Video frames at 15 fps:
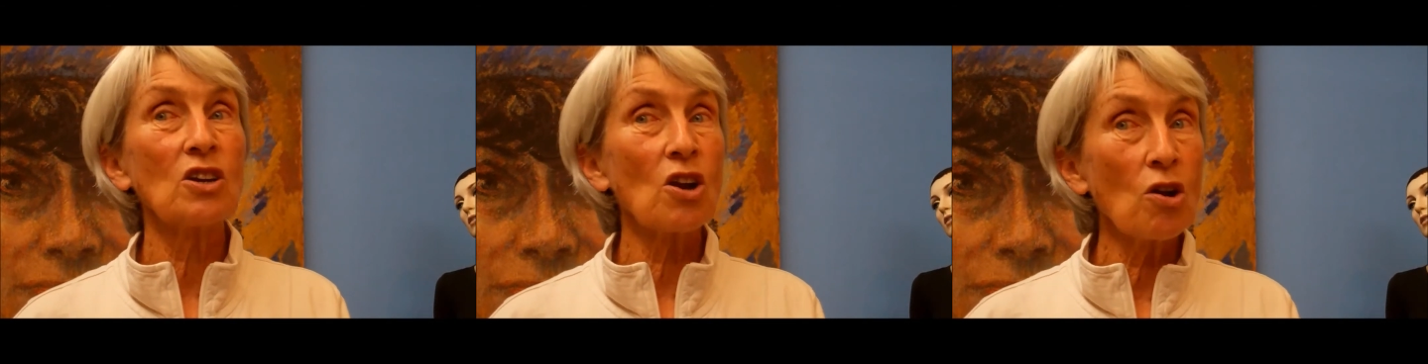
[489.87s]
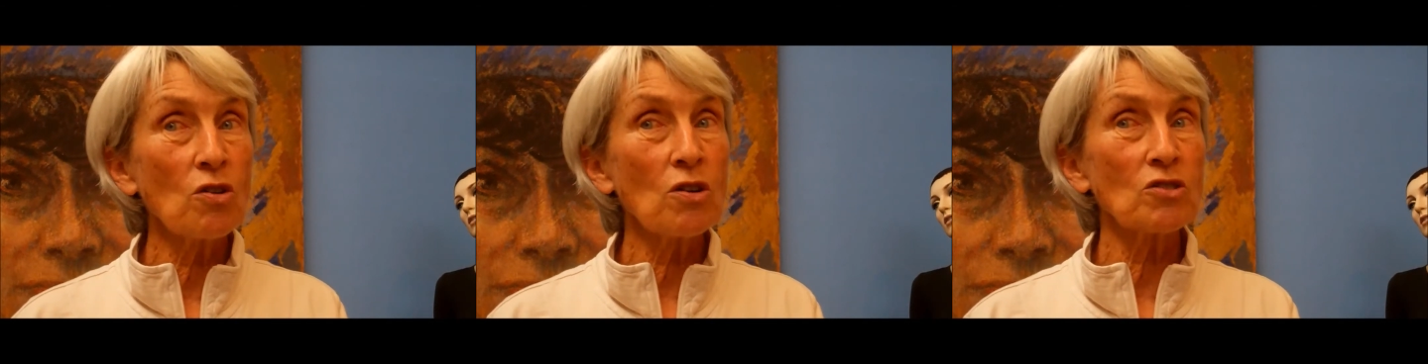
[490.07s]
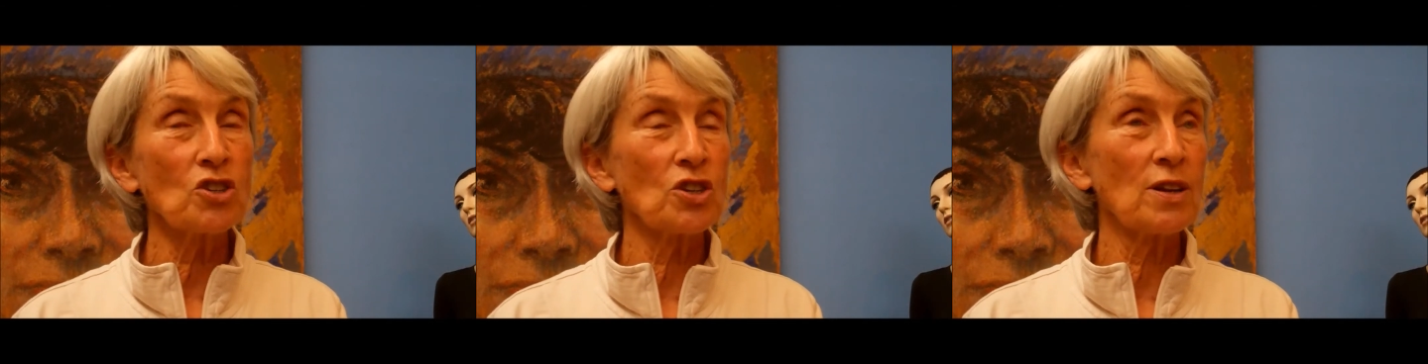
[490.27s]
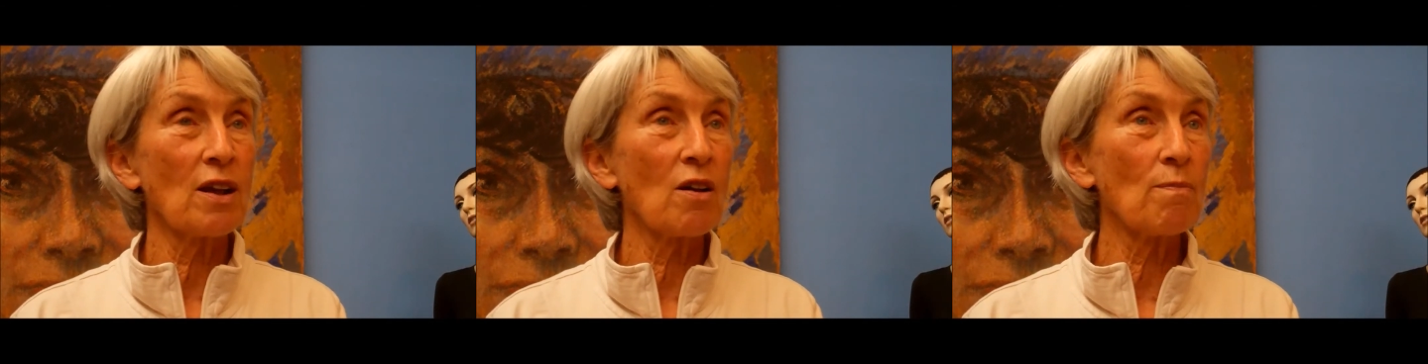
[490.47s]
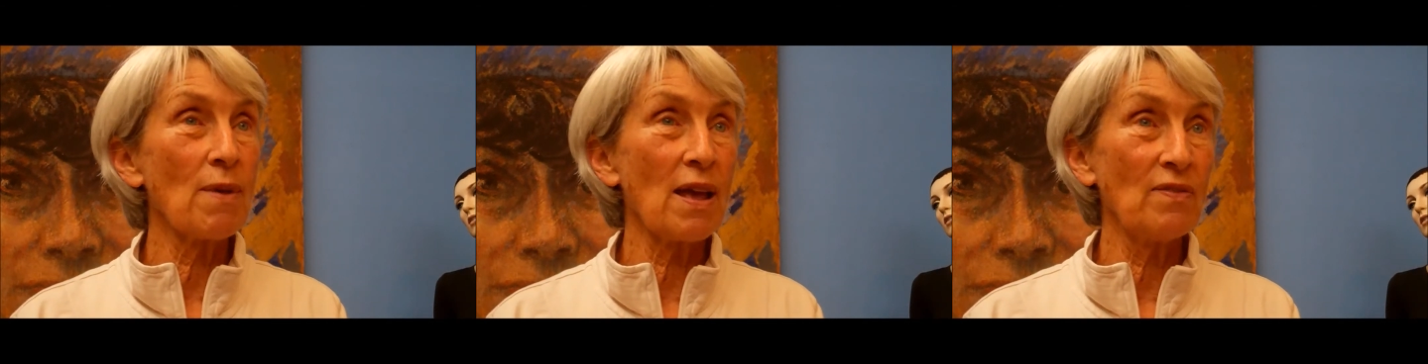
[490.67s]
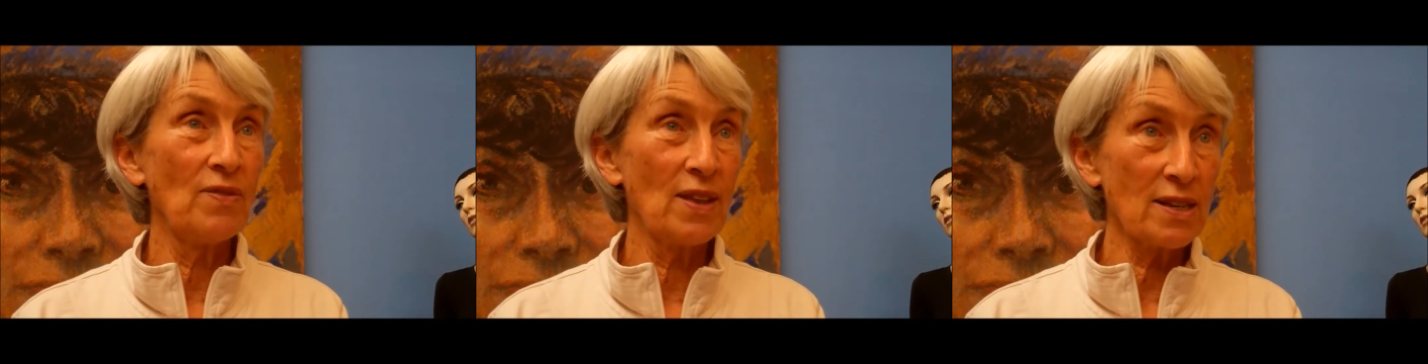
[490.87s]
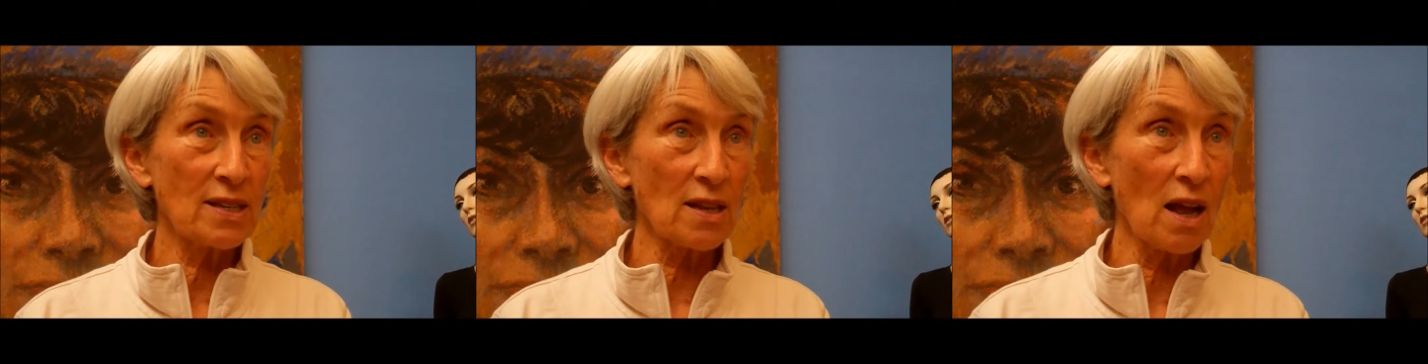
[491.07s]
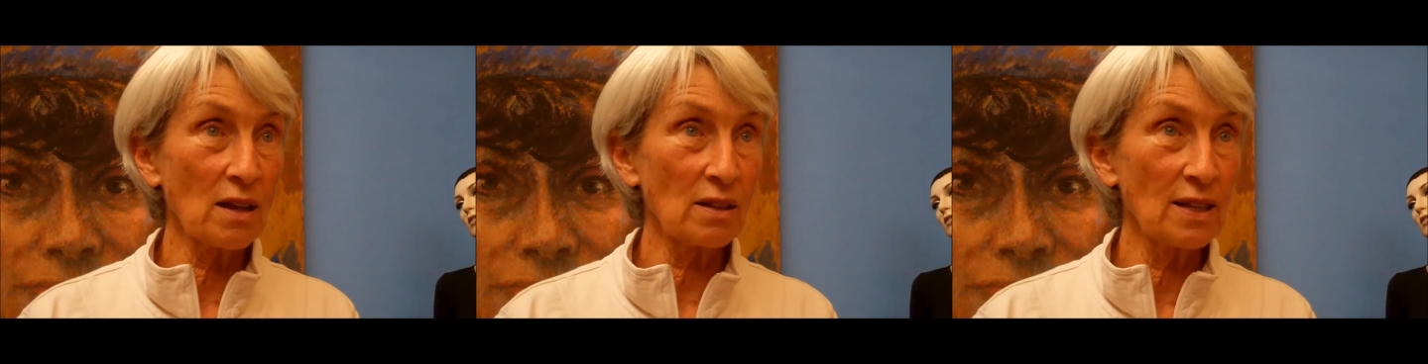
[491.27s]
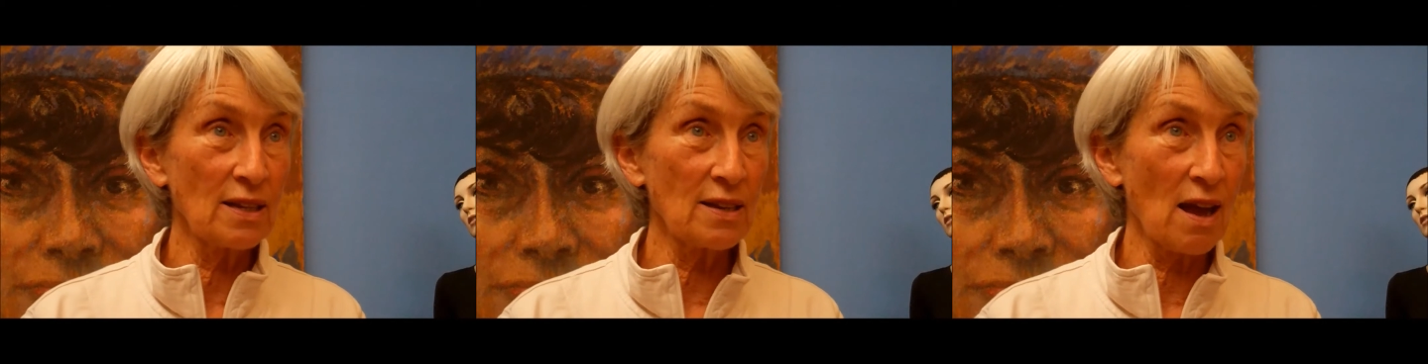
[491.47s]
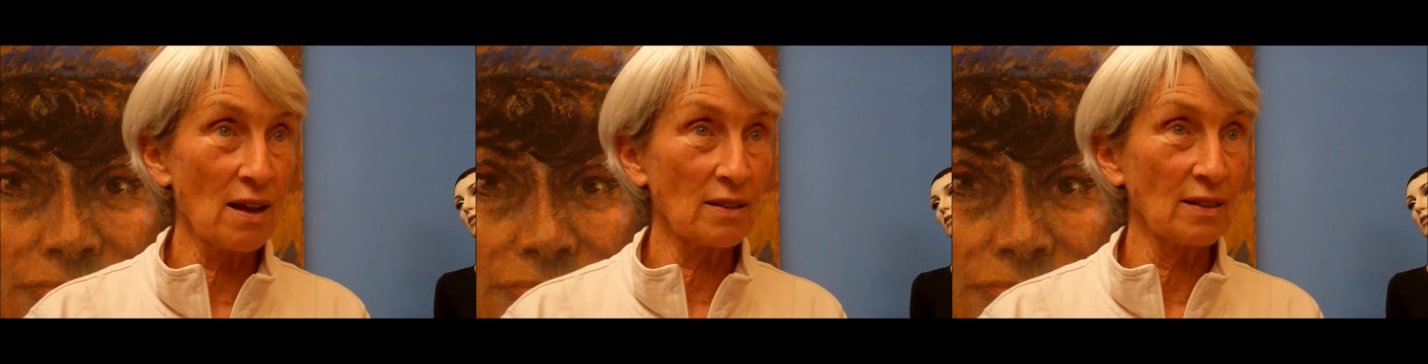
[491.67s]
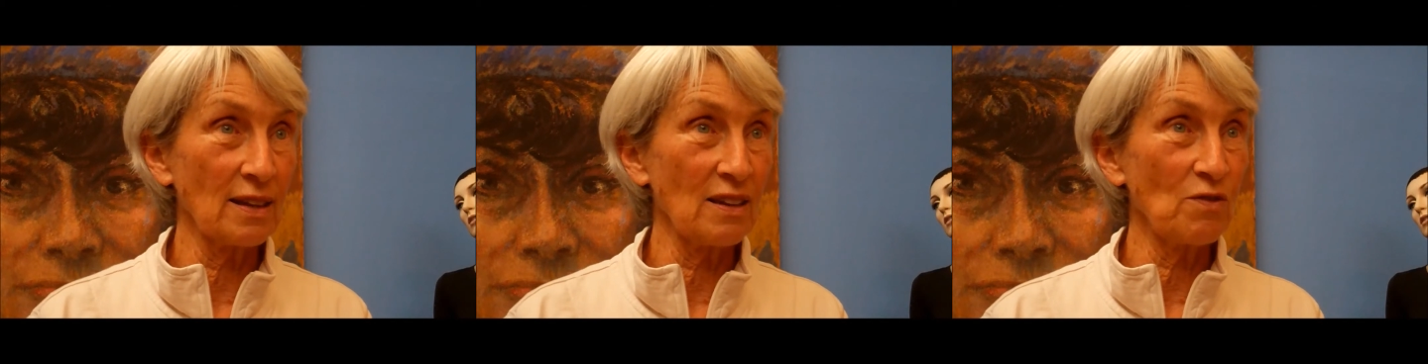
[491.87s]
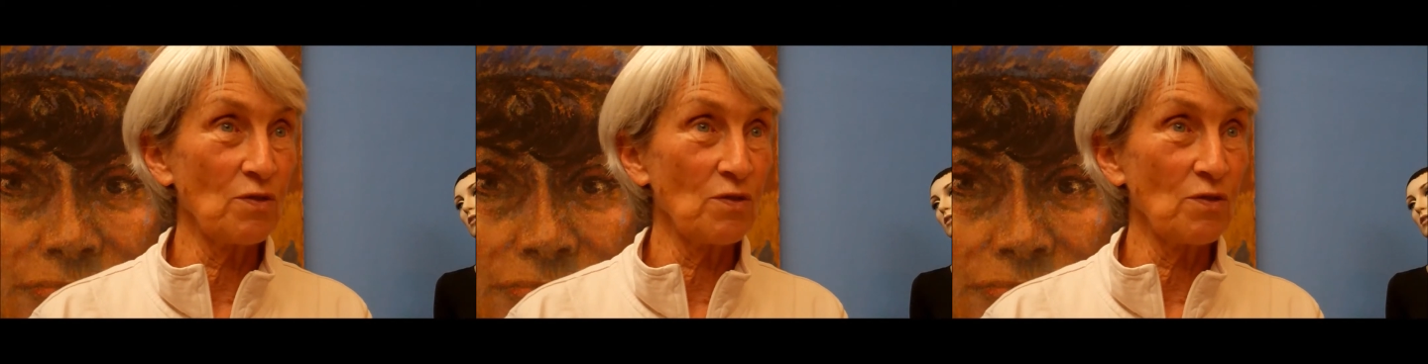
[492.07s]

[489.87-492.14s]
Coco Chanel made this ugly duckling